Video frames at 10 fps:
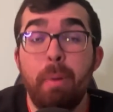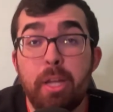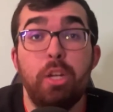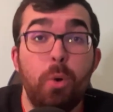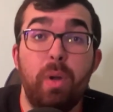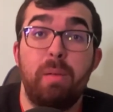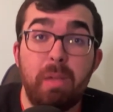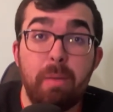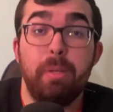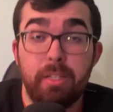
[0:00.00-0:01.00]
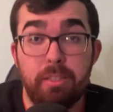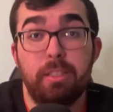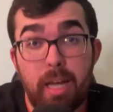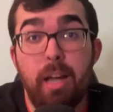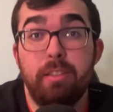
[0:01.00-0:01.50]
but you know what I mean, because this
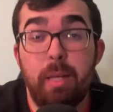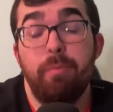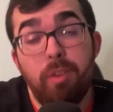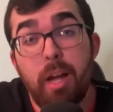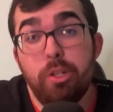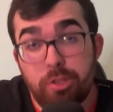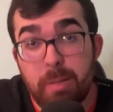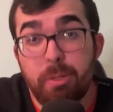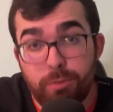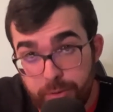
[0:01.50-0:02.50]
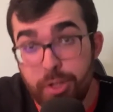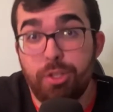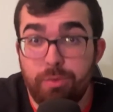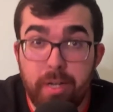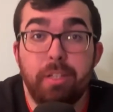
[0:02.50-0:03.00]
goddamn Flyers team is
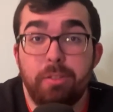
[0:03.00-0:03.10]
frustrating,